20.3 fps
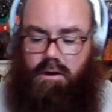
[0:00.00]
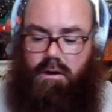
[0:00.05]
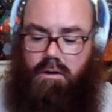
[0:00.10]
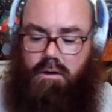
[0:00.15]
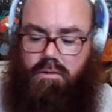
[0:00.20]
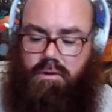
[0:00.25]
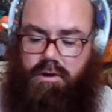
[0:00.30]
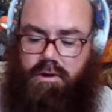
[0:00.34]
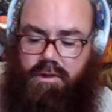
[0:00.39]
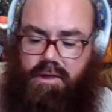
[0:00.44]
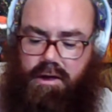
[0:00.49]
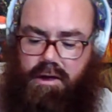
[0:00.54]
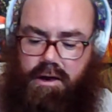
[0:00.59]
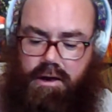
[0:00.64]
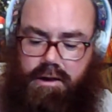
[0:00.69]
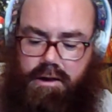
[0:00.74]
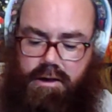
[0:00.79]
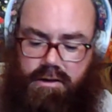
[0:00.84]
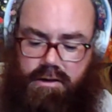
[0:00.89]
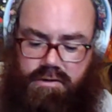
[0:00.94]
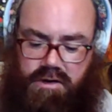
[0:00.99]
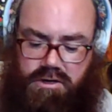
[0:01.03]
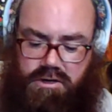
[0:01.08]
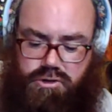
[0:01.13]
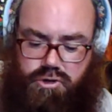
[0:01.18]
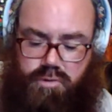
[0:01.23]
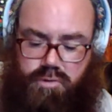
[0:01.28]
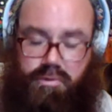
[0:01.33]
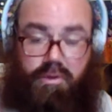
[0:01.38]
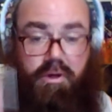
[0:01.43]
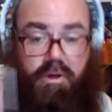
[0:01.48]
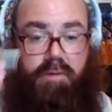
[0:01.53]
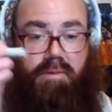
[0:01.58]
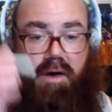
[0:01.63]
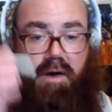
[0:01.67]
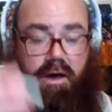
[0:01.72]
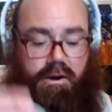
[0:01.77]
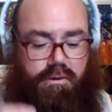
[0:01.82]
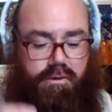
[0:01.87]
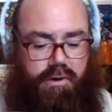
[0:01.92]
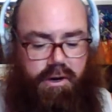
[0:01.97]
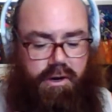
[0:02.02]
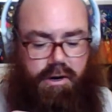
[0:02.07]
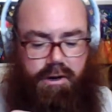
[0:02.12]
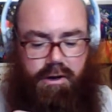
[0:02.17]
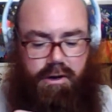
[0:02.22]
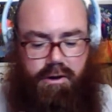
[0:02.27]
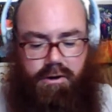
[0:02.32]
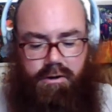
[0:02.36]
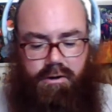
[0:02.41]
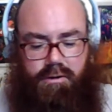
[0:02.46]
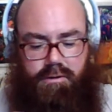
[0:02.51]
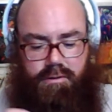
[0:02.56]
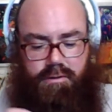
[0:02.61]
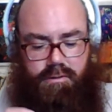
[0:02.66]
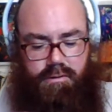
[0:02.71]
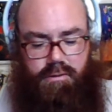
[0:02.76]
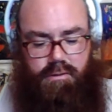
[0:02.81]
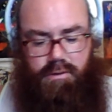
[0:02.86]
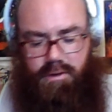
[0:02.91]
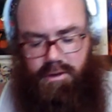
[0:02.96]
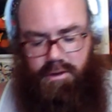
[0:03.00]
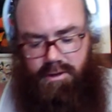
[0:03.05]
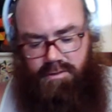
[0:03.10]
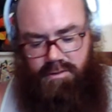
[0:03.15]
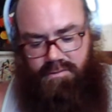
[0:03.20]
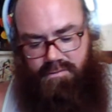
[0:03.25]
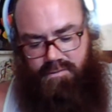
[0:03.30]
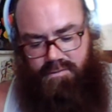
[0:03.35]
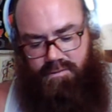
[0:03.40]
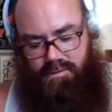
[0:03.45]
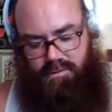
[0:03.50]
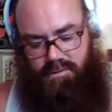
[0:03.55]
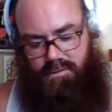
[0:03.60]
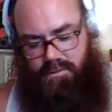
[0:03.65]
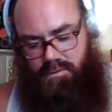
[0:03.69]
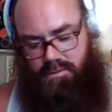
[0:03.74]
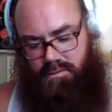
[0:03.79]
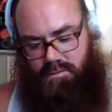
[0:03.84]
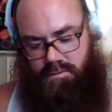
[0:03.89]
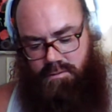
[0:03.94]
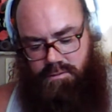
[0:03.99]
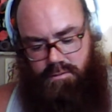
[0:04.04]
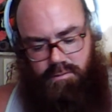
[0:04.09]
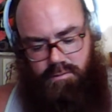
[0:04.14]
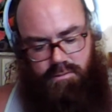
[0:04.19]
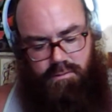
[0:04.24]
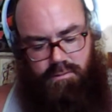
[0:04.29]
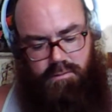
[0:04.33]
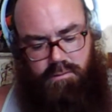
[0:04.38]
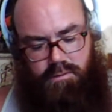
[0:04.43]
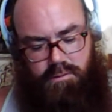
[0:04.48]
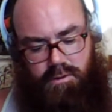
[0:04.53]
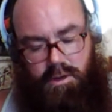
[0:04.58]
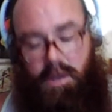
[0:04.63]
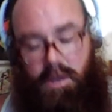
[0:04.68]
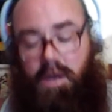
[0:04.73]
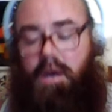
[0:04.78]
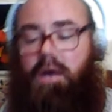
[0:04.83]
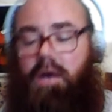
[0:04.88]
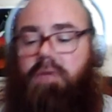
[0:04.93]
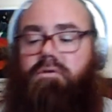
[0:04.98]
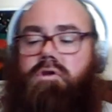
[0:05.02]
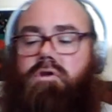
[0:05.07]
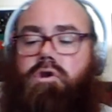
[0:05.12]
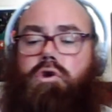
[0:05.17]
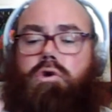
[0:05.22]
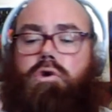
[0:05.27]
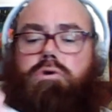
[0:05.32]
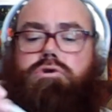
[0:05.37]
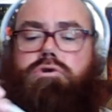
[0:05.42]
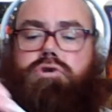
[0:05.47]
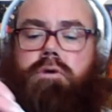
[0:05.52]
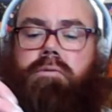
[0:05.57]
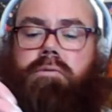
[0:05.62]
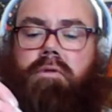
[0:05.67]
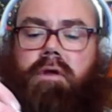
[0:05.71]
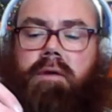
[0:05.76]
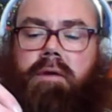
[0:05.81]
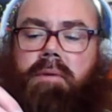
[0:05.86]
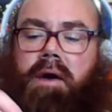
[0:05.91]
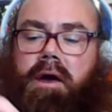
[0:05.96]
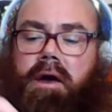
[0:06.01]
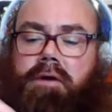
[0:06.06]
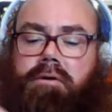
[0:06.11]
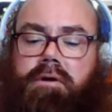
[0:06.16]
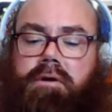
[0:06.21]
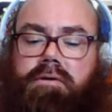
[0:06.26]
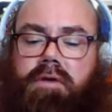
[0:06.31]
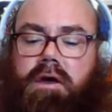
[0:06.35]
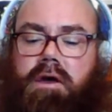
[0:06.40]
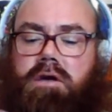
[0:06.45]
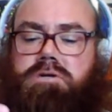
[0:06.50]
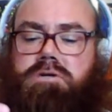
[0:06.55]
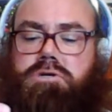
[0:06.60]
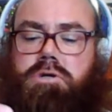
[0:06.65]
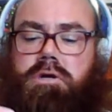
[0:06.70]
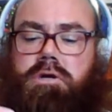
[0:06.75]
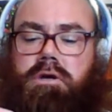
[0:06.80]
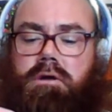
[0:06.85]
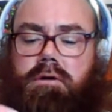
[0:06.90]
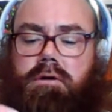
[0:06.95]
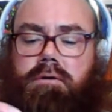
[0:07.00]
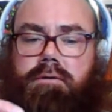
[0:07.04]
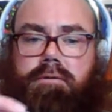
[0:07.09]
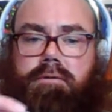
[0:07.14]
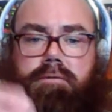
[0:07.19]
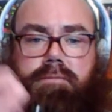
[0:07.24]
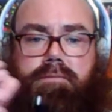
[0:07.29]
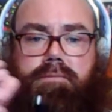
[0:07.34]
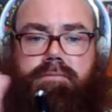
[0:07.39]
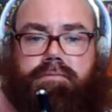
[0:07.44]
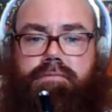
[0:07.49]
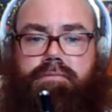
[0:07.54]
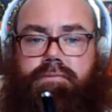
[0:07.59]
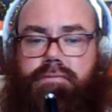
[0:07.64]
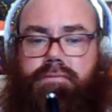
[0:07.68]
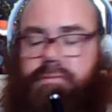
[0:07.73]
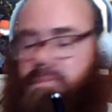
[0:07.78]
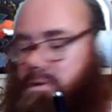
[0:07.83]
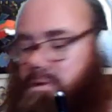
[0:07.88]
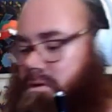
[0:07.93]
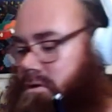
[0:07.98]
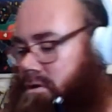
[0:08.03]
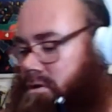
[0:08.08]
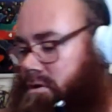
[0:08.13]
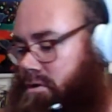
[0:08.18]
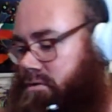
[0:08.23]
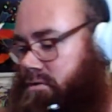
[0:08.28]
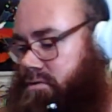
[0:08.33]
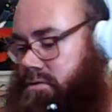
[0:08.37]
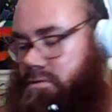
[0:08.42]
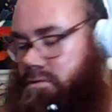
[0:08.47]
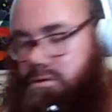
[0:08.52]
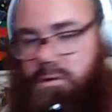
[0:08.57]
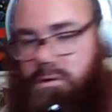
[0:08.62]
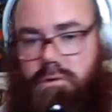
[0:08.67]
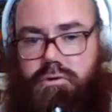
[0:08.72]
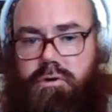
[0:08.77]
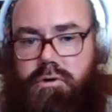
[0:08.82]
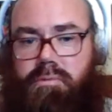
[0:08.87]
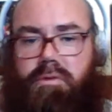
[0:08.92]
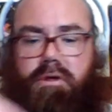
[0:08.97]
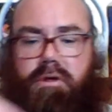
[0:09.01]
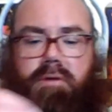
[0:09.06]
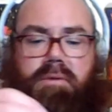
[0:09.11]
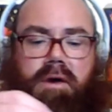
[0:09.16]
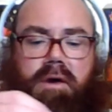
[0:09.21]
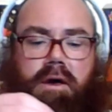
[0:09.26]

Oh, look at that. It's a AAA battery in here. It's two AAA batteries, actually. So two AAA